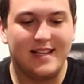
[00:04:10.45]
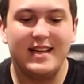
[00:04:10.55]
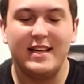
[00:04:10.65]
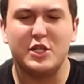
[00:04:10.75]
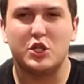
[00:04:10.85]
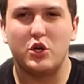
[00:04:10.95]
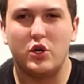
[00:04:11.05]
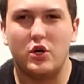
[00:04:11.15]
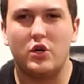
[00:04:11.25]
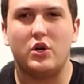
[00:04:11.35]
It's
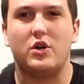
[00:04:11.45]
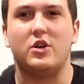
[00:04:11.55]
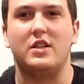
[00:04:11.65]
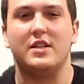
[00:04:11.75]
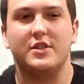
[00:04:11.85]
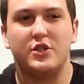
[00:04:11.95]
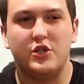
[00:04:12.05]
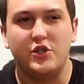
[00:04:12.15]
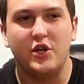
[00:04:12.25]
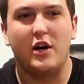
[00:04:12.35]
all
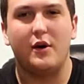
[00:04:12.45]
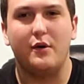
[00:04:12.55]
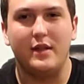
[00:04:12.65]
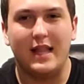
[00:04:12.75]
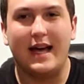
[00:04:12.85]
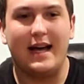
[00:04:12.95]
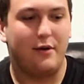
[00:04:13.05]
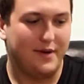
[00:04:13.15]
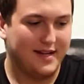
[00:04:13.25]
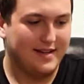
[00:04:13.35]
so
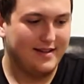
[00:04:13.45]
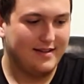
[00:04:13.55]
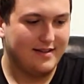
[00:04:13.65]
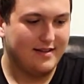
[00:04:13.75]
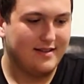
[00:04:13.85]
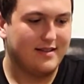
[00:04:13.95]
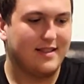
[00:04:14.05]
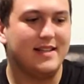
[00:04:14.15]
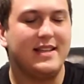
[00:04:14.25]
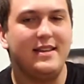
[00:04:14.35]
loud.
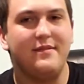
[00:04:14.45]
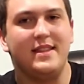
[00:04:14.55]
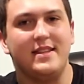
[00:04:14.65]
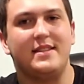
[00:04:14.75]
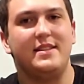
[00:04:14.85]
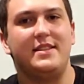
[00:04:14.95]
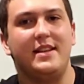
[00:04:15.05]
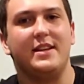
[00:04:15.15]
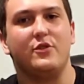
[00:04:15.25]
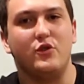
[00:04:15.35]
Like, even this is
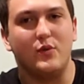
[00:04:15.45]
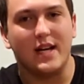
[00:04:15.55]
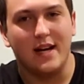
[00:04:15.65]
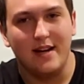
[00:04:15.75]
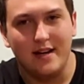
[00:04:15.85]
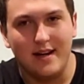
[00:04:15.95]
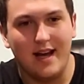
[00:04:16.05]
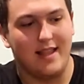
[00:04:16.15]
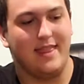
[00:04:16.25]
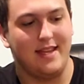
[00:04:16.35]
sitting doing
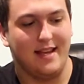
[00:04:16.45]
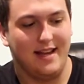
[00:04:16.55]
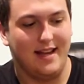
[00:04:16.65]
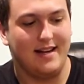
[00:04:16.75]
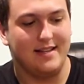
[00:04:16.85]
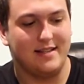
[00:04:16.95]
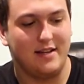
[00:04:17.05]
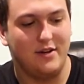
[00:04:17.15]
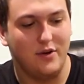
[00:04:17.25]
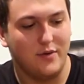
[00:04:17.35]
nothing, and it's
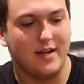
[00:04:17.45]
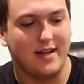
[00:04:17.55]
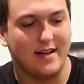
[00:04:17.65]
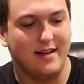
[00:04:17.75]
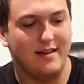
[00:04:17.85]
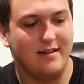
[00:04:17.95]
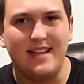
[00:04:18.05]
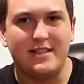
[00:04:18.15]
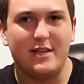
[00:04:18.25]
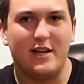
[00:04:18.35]
annoying.
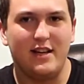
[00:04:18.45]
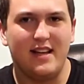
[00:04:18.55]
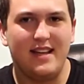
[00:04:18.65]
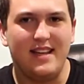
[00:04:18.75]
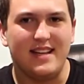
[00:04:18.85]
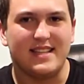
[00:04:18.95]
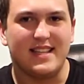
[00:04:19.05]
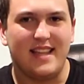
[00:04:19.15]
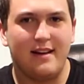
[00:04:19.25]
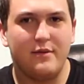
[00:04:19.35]
It's
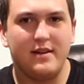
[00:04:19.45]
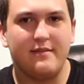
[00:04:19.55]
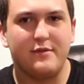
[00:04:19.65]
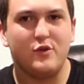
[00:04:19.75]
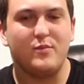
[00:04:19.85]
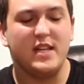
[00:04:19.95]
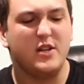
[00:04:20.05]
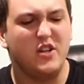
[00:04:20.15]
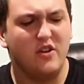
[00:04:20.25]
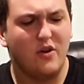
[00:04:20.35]
loud enough to be
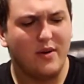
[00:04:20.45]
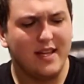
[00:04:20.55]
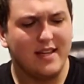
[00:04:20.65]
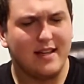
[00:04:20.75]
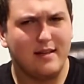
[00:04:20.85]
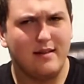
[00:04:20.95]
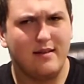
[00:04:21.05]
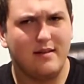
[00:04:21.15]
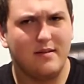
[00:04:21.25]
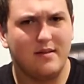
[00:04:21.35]
annoying,
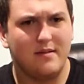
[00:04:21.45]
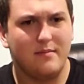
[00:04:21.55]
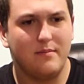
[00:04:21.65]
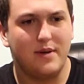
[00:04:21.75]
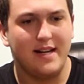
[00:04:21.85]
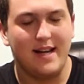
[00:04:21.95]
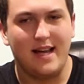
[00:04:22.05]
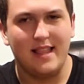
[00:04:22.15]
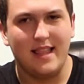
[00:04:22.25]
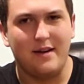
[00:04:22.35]
but
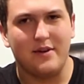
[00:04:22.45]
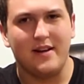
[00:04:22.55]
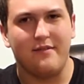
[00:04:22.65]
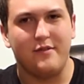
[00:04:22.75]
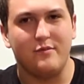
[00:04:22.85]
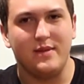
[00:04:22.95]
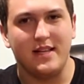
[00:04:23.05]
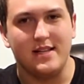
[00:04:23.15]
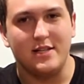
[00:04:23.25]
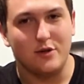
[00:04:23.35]
not loud enough to be
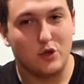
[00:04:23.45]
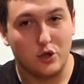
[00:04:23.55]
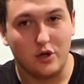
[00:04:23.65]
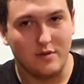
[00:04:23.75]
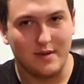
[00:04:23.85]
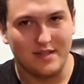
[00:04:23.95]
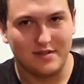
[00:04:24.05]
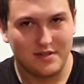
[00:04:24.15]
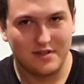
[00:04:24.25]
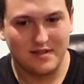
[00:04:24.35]
a
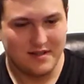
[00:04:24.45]
disturbance.